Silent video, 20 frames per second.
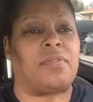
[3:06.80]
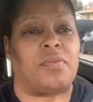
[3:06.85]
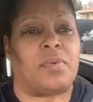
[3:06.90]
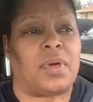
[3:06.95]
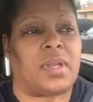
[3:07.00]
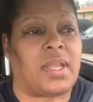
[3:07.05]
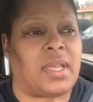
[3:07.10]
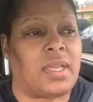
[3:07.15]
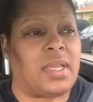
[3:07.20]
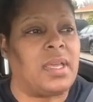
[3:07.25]
what
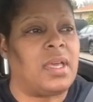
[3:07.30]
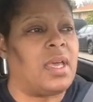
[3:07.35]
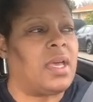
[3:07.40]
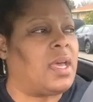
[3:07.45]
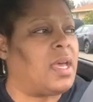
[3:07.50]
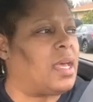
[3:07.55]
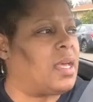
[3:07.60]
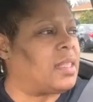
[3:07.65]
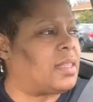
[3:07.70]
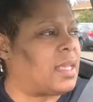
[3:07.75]
I,
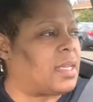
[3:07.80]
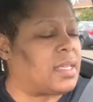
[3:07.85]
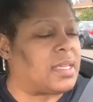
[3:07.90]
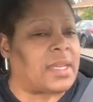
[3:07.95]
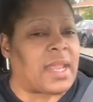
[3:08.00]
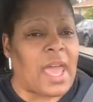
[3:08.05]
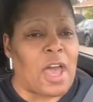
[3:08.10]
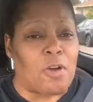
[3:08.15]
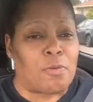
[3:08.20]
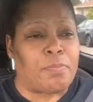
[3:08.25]
like an
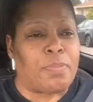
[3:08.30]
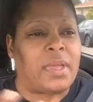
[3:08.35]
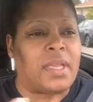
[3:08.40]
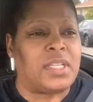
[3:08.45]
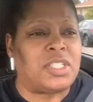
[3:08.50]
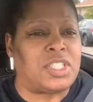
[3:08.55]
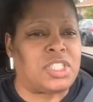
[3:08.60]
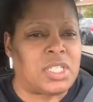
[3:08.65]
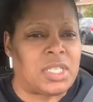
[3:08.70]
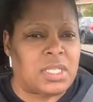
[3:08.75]

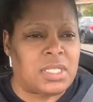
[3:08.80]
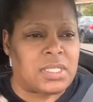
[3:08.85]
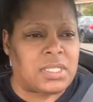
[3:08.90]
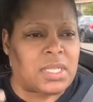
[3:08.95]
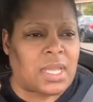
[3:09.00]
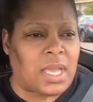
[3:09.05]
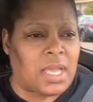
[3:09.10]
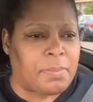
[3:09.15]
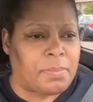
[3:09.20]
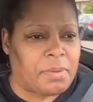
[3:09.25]
outpatient
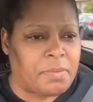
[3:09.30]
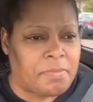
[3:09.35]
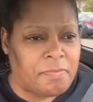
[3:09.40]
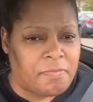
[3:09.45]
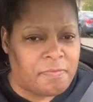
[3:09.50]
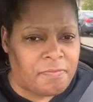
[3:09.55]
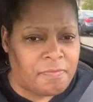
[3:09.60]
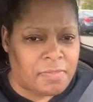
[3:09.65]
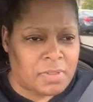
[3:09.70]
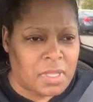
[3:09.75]
type of
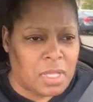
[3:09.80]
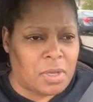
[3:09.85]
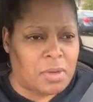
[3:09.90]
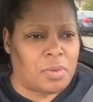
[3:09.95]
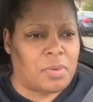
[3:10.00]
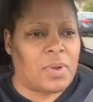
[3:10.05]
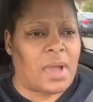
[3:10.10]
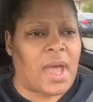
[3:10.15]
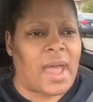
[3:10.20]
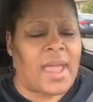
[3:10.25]

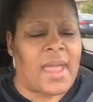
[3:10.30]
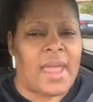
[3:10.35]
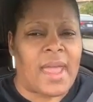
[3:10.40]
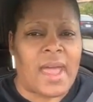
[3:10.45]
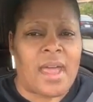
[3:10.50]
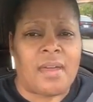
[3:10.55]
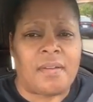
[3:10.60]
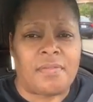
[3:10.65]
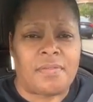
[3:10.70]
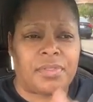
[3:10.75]
flow. I
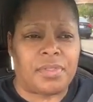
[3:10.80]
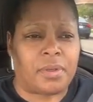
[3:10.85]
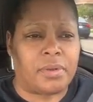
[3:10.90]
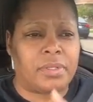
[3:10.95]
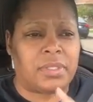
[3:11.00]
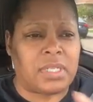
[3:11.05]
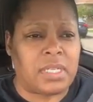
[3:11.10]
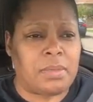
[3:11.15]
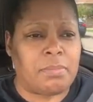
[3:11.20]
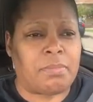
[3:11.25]
have
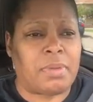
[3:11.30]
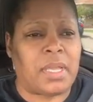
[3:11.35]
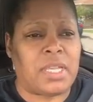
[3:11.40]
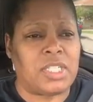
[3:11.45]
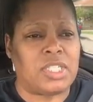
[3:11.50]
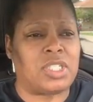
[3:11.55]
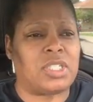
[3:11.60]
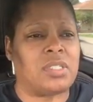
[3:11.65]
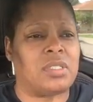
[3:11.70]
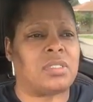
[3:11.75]
13
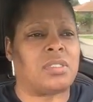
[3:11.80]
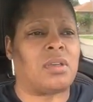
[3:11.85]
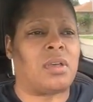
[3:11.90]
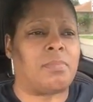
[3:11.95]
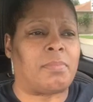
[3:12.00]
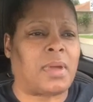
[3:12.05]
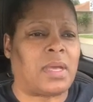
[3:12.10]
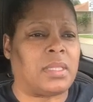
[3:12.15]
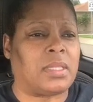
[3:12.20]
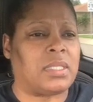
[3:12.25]
patients on
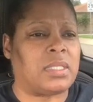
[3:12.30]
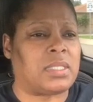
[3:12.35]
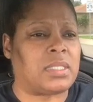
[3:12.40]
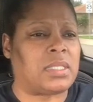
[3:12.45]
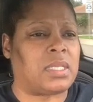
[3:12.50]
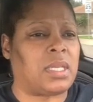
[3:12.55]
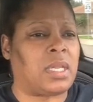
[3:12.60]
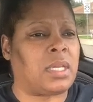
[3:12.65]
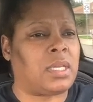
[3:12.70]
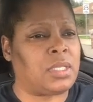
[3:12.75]
my list
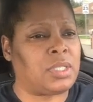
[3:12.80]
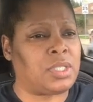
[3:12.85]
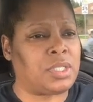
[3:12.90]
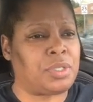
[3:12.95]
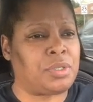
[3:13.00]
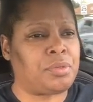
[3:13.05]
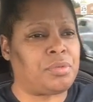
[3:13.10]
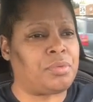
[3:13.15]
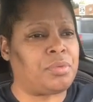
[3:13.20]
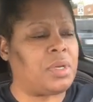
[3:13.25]
today to
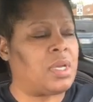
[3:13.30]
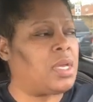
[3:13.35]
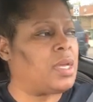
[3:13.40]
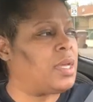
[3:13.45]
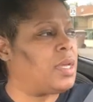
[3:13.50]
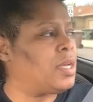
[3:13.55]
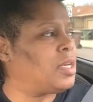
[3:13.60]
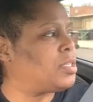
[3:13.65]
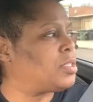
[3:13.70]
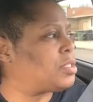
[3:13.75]
do.
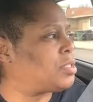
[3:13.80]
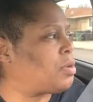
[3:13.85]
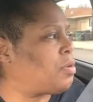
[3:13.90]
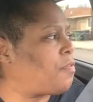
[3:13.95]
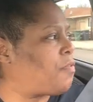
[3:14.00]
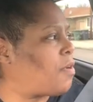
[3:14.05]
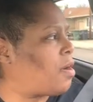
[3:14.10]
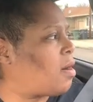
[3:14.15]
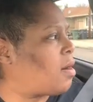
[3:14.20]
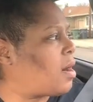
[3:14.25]
So
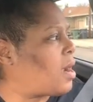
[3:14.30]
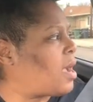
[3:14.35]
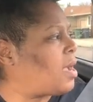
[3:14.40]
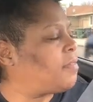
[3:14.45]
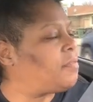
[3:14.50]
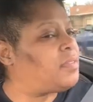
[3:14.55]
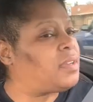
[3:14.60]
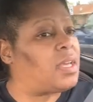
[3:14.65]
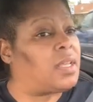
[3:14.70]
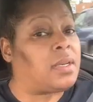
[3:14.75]
far,
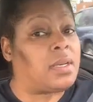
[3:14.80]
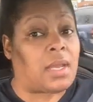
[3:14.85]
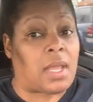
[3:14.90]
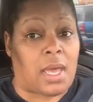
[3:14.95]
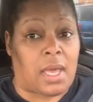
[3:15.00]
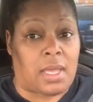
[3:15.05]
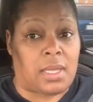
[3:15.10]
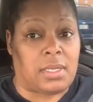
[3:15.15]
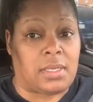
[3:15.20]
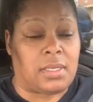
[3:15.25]
I've done
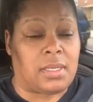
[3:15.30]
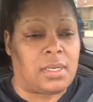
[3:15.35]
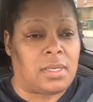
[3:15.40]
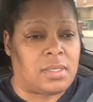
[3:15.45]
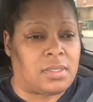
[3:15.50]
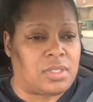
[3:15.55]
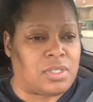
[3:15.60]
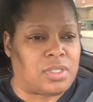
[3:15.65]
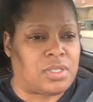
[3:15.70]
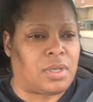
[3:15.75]
nine.
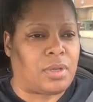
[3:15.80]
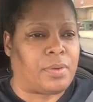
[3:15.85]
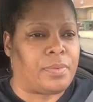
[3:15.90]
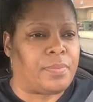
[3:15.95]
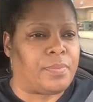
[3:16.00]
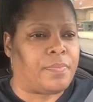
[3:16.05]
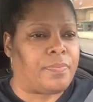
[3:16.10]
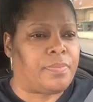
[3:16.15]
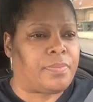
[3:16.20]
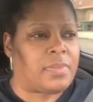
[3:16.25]
So
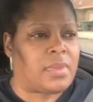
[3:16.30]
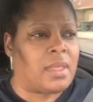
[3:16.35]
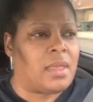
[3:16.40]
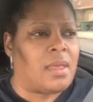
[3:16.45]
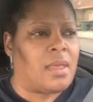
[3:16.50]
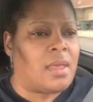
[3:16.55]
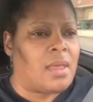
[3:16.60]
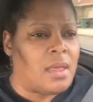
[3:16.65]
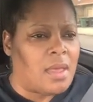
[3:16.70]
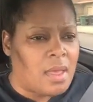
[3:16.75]

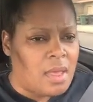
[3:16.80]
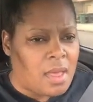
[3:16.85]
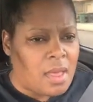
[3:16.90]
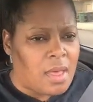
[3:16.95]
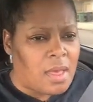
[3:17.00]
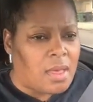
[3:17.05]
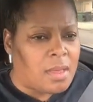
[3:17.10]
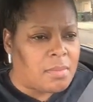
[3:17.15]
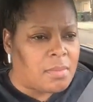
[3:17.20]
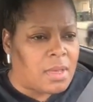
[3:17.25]

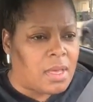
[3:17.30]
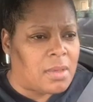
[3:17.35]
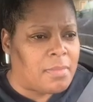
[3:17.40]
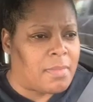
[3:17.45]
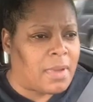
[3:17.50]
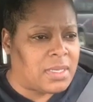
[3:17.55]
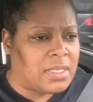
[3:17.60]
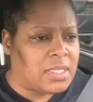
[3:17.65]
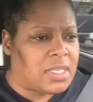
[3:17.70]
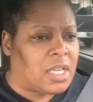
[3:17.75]
um,
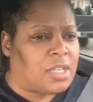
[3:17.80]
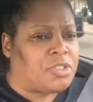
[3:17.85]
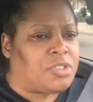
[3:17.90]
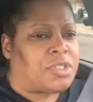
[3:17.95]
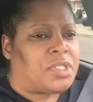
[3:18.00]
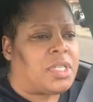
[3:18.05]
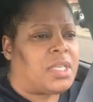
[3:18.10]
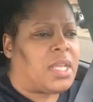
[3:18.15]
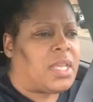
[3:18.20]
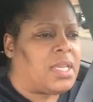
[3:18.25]
my schedule
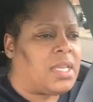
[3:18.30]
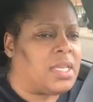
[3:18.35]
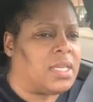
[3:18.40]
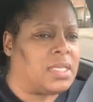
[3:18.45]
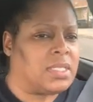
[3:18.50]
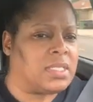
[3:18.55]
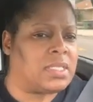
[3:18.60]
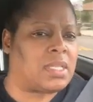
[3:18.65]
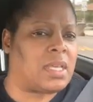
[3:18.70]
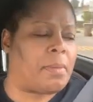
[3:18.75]
today
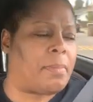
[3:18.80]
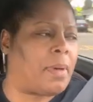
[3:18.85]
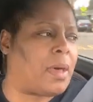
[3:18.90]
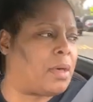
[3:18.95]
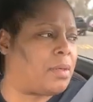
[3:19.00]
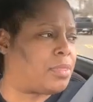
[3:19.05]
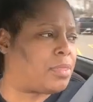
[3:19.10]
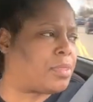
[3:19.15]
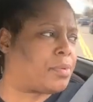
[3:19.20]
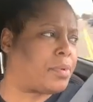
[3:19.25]
ends
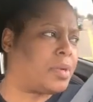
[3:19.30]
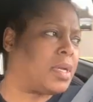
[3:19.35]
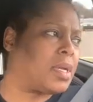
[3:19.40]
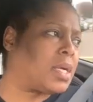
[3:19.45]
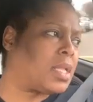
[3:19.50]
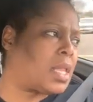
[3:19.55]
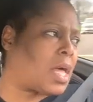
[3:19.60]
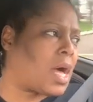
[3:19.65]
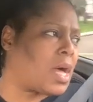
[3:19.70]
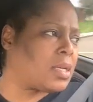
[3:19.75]
about three
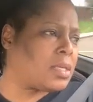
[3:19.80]
o'clock.